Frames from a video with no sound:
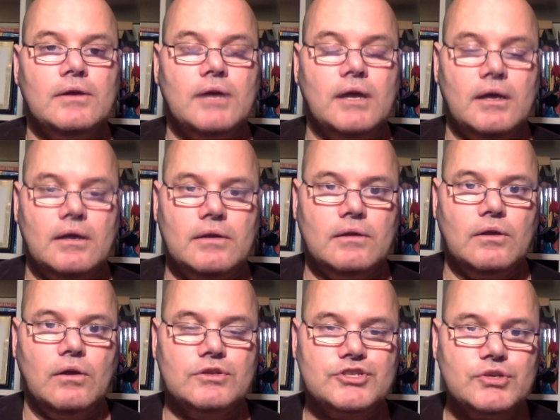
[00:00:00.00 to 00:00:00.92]
Uh,
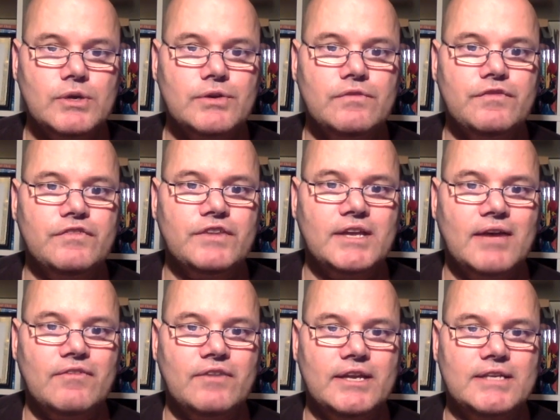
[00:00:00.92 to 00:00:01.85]
got 250
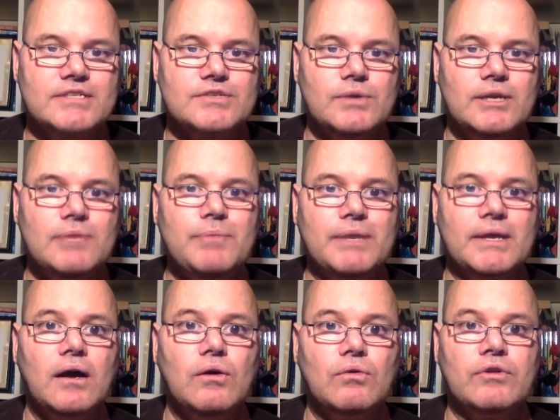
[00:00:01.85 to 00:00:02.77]
athletes to Olympic
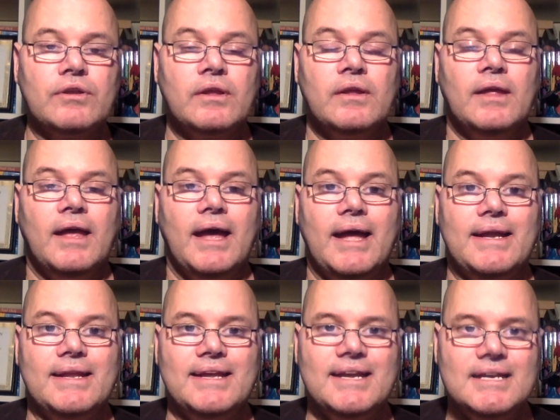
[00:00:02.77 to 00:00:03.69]
gold,
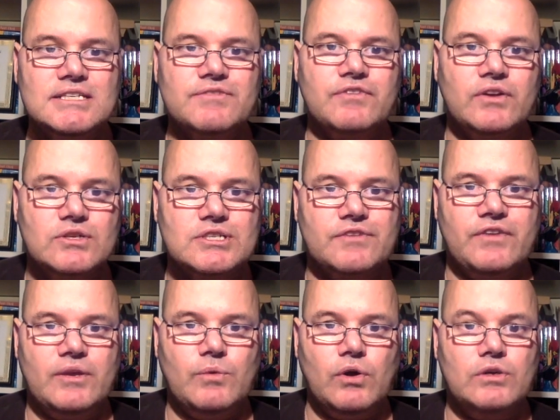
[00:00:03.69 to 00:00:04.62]
and his
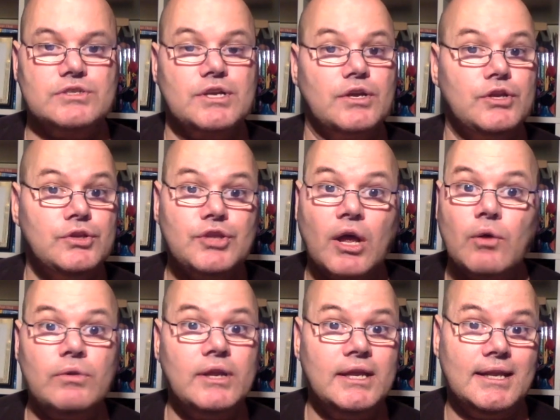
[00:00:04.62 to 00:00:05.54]
philosophy was you
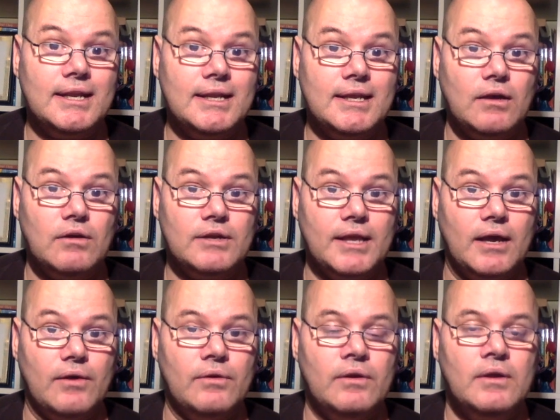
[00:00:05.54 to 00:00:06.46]
don't need any cardio.
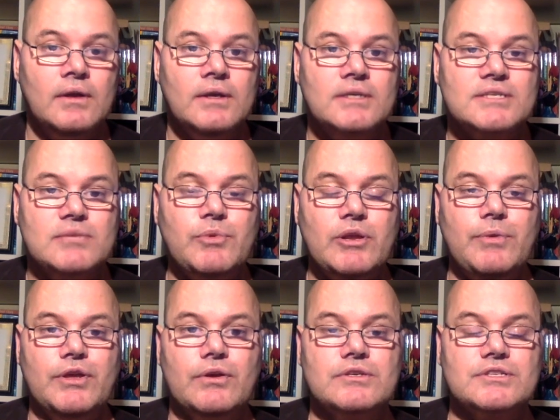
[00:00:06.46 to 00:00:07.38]
Simply
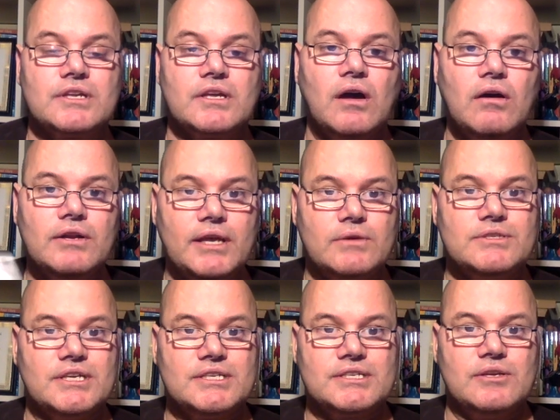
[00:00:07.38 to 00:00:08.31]
because the cardio
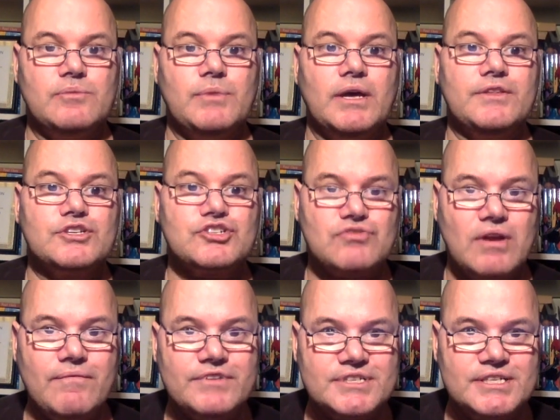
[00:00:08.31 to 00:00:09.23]
system and the
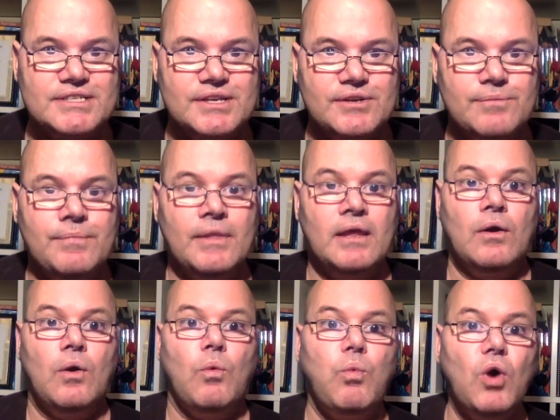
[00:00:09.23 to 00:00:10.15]
strength system
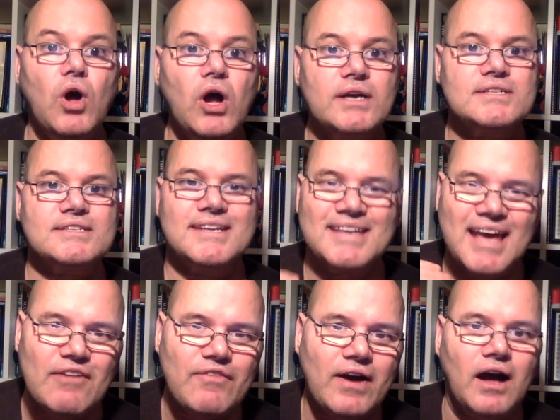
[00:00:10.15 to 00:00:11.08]
work
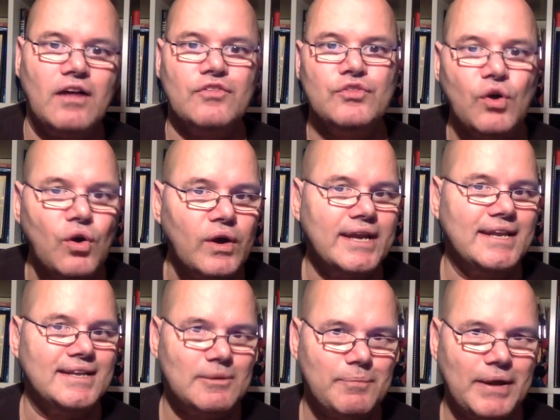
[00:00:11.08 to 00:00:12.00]
together, not
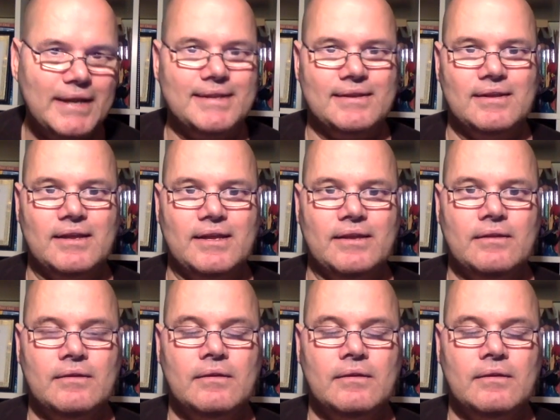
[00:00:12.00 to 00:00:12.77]
independently.